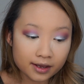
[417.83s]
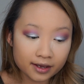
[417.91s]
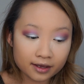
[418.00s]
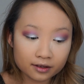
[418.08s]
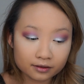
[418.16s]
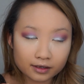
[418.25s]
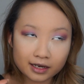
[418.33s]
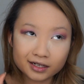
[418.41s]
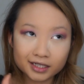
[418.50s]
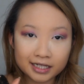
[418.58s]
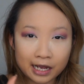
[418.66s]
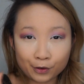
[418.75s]
and kind
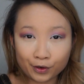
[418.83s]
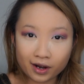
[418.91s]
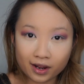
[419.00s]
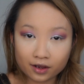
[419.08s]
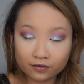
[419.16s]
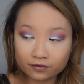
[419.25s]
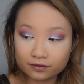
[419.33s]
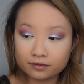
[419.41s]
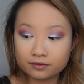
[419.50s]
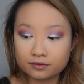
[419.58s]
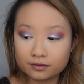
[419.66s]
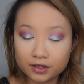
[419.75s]
of like the outer half
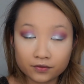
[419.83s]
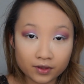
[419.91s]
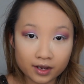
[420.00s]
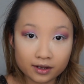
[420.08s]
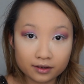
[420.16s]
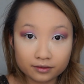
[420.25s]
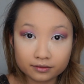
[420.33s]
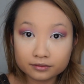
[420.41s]
of the eye.